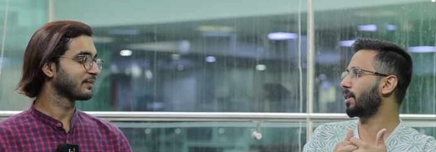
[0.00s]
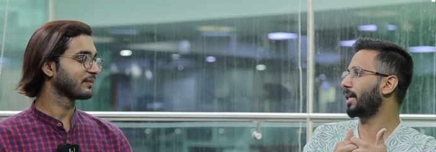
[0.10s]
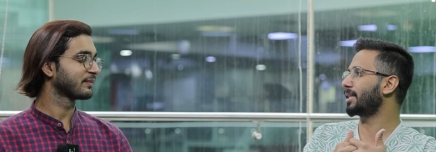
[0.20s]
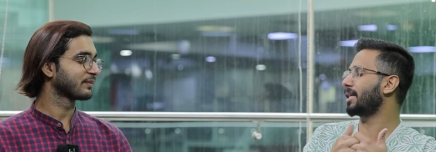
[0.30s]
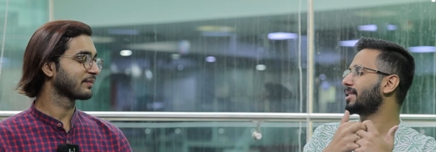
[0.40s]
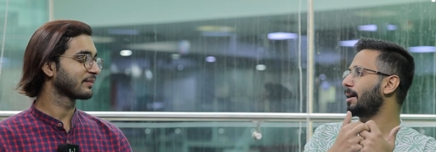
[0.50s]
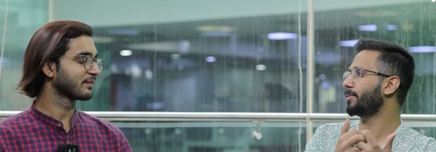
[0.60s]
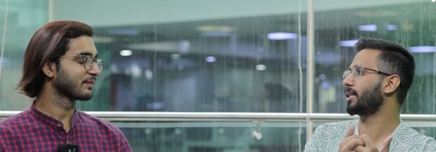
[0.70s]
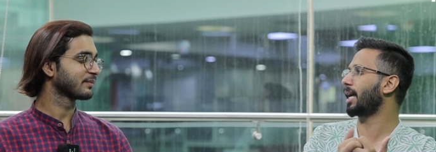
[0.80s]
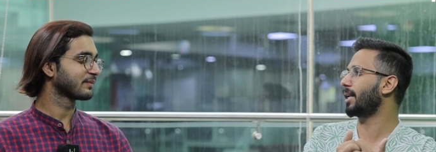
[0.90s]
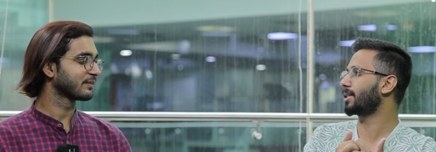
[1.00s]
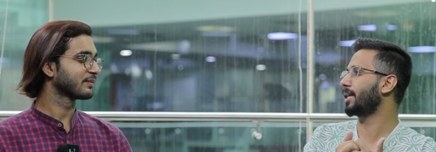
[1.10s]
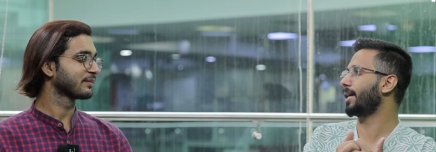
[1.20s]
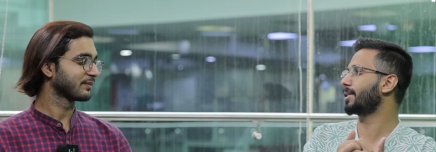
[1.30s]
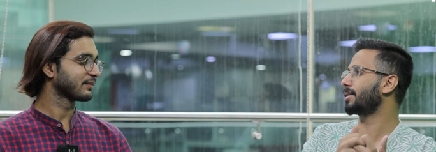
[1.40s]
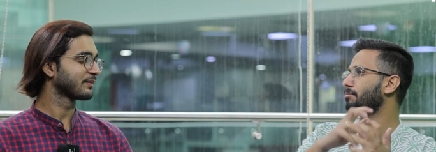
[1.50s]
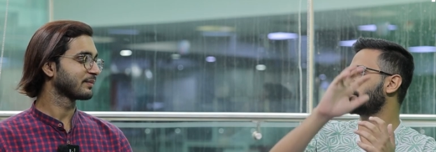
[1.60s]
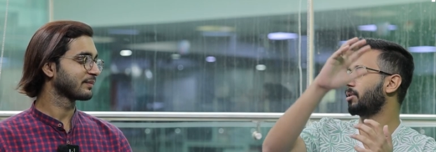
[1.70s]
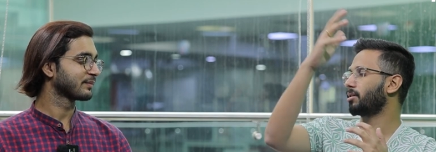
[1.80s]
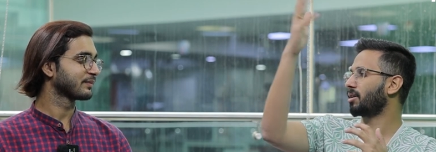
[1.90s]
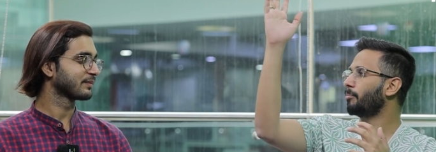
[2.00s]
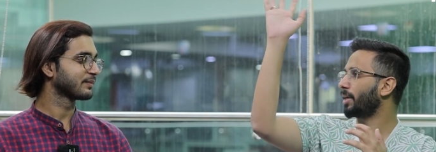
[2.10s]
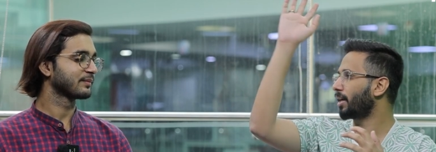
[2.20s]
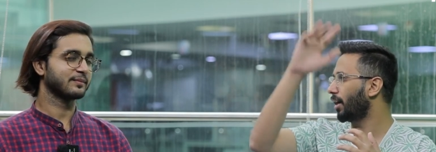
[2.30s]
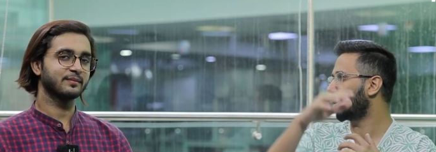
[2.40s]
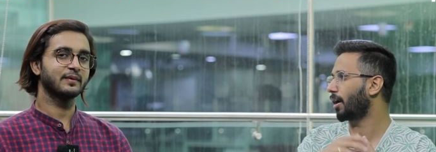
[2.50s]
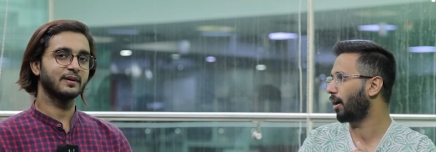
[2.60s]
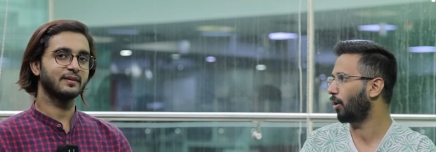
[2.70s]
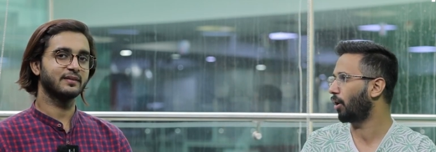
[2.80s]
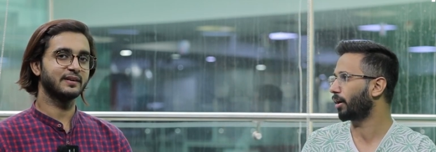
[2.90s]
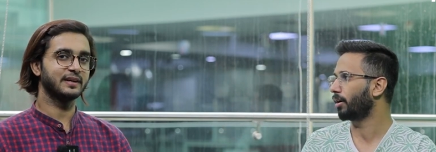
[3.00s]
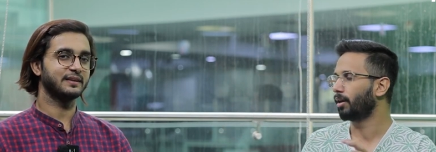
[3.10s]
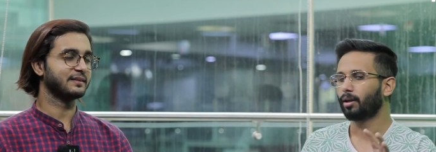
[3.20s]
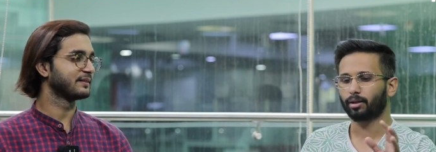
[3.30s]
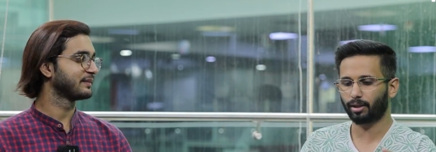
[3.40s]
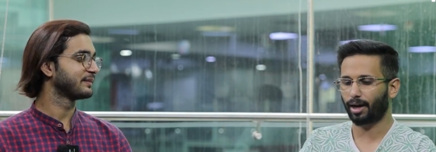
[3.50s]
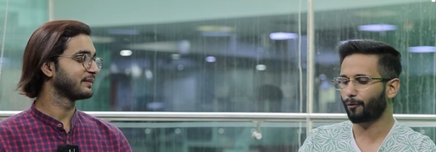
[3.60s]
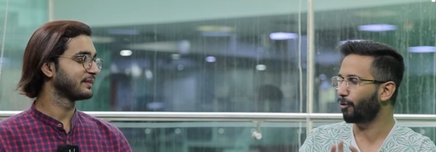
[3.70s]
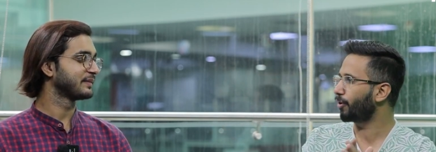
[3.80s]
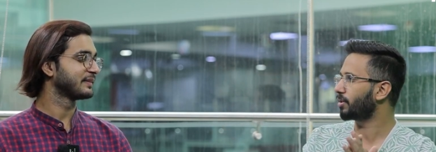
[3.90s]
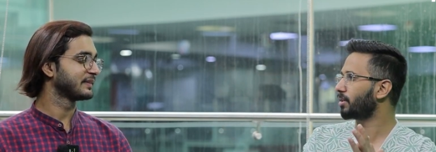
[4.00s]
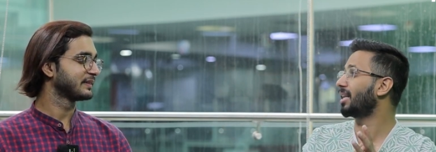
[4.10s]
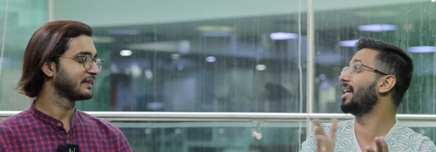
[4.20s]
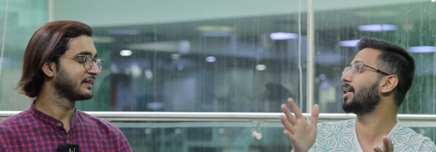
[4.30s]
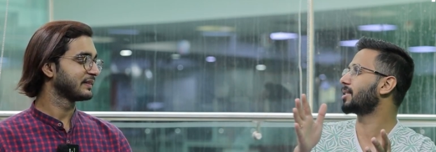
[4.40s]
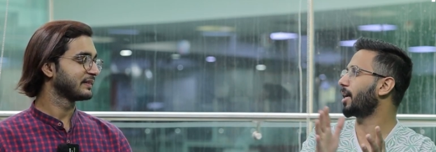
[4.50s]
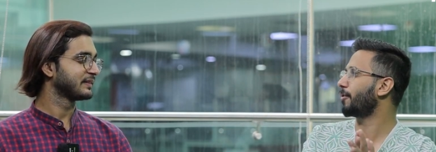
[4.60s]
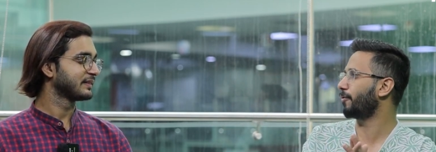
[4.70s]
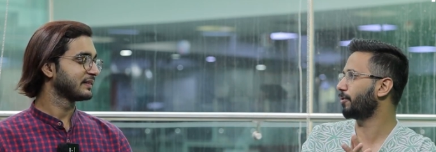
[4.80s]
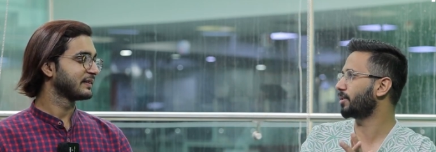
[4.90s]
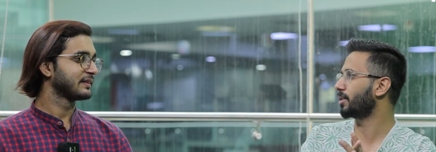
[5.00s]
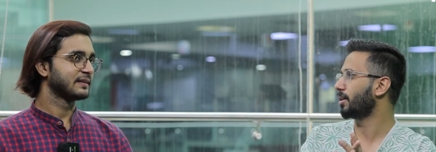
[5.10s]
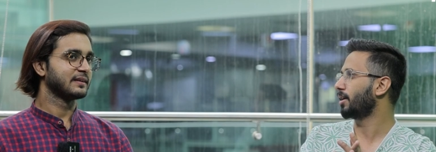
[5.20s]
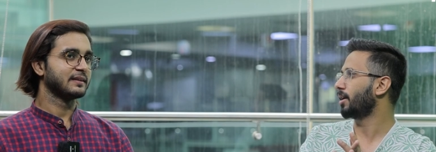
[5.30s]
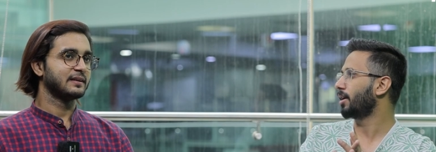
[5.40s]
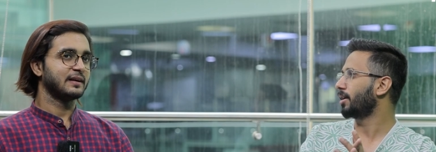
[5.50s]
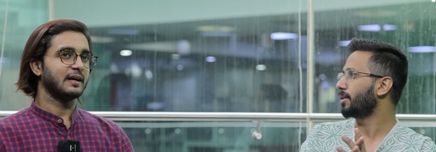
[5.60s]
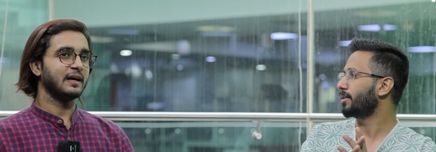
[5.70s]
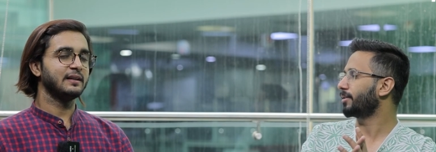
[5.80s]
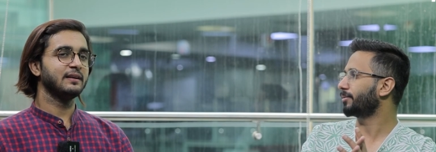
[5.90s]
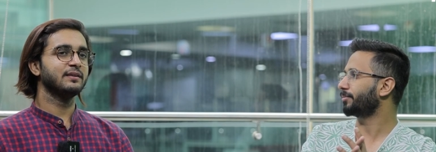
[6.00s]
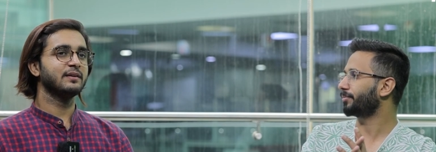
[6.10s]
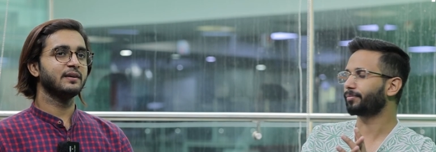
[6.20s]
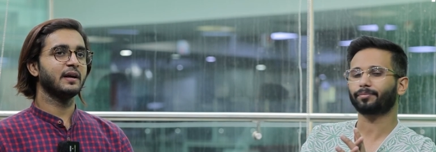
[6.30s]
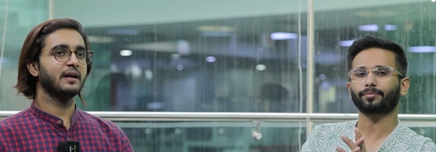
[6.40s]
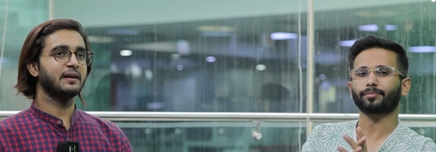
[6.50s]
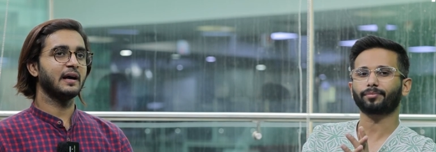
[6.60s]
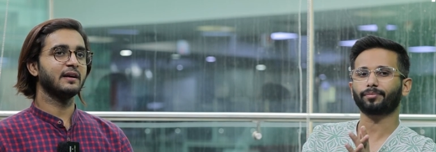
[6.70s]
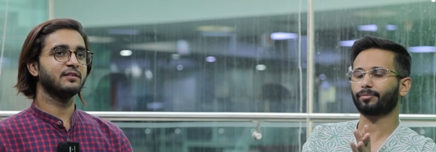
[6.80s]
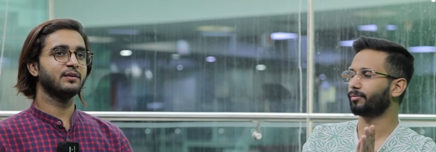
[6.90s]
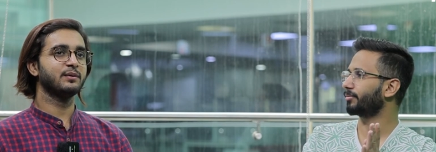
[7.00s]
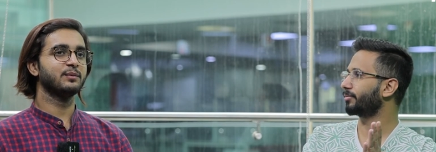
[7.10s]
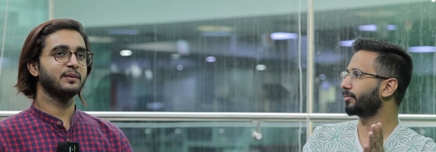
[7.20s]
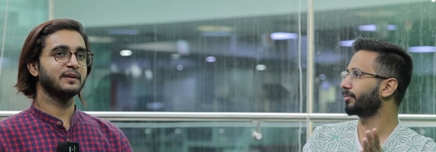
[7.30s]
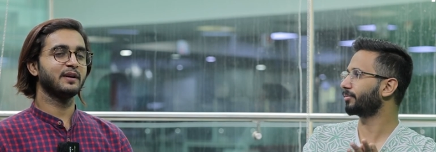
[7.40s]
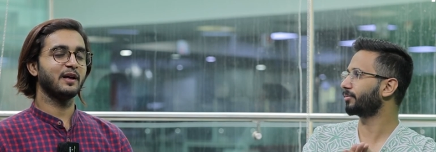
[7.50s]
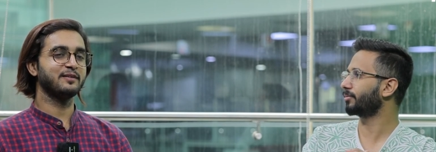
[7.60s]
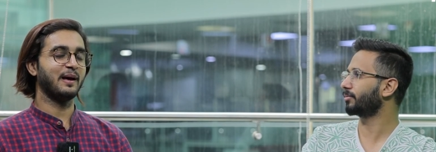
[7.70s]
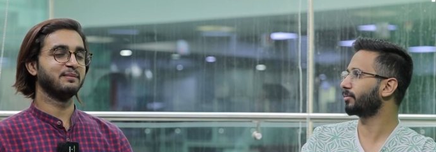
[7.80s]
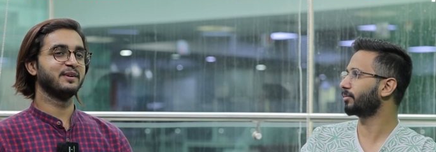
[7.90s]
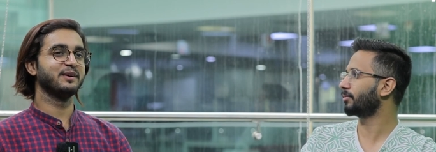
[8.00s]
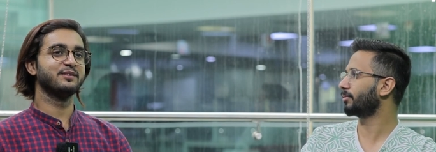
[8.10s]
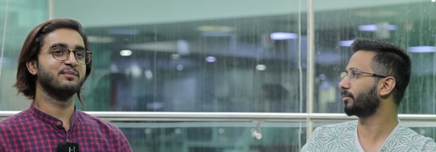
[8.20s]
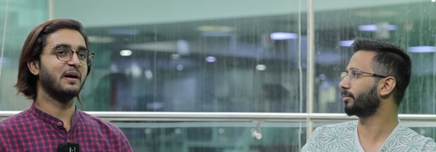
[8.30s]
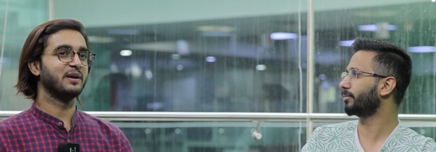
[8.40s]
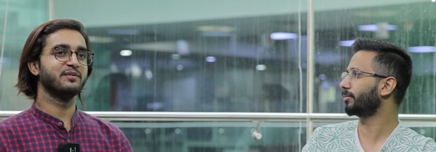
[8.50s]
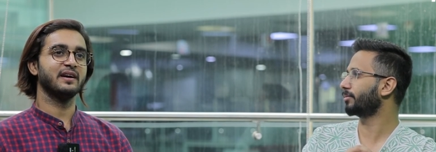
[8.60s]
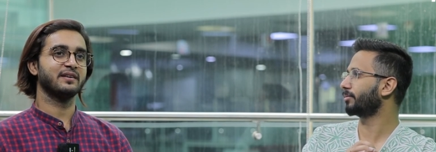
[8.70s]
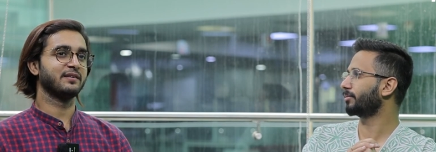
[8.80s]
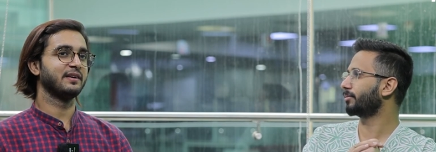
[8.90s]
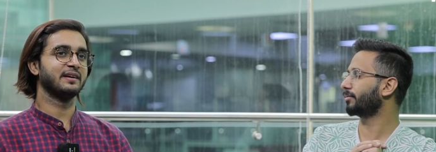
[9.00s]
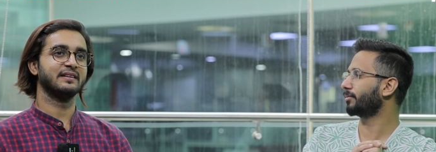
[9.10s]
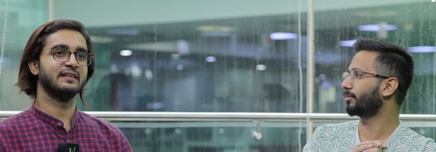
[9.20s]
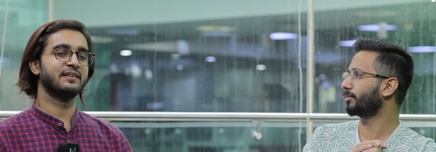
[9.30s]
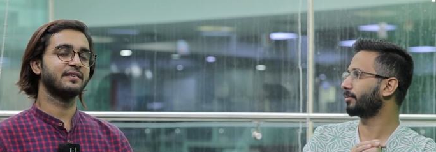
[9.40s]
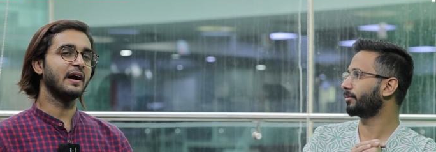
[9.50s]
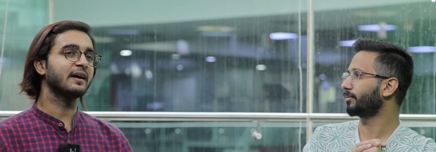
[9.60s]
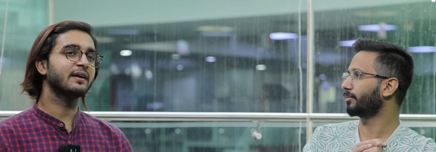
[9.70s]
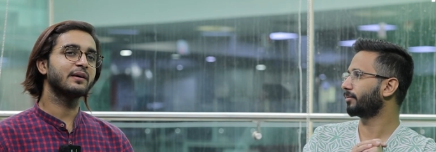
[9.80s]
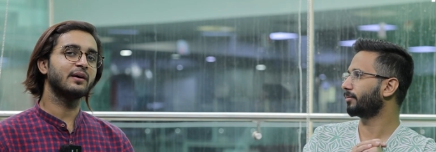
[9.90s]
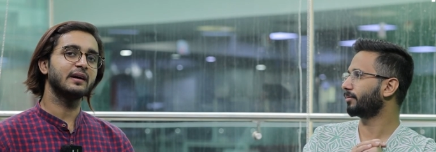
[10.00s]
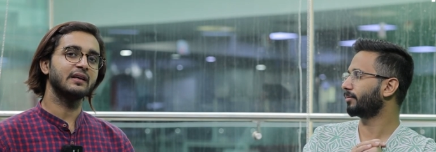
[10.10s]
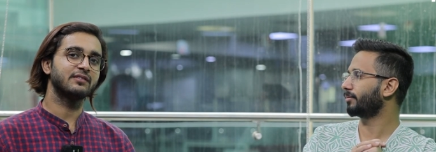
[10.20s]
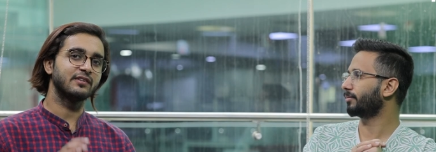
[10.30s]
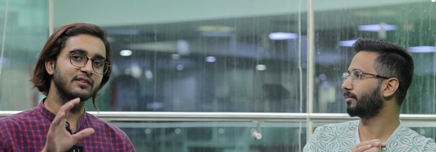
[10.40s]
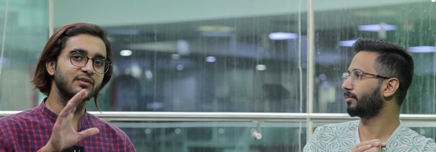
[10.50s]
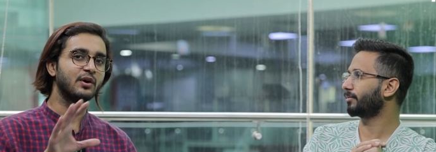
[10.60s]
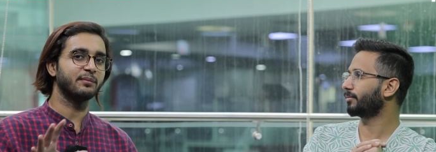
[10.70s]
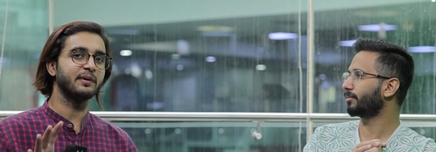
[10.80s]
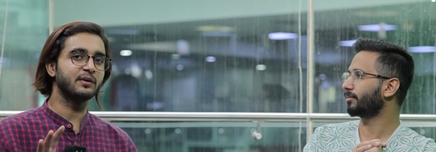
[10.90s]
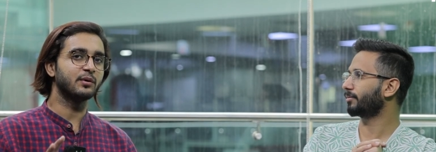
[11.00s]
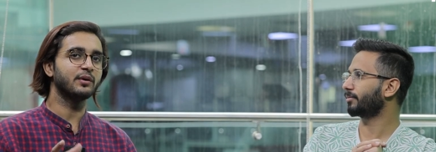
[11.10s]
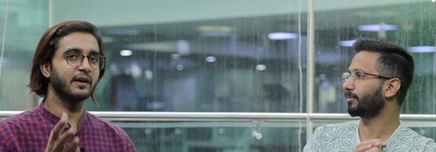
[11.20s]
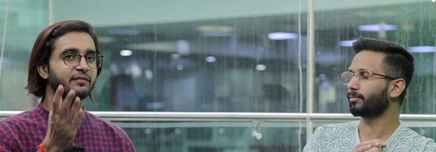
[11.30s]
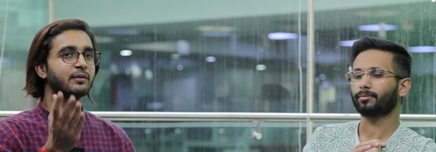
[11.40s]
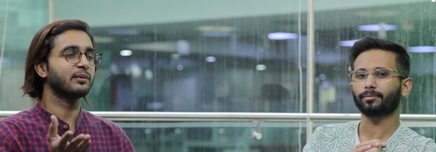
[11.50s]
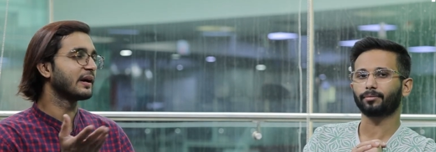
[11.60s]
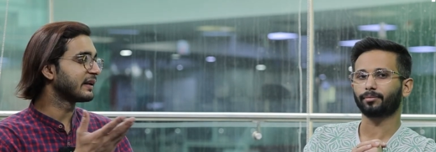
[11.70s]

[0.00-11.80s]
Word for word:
Speaker 1: with, let's say, a Samsung Galaxy S something Ultra or right. the iPhone, the latest iPhones.
Speaker 2: I think that it has to do with Samsung's manufacturing. The track record has just not been good if you look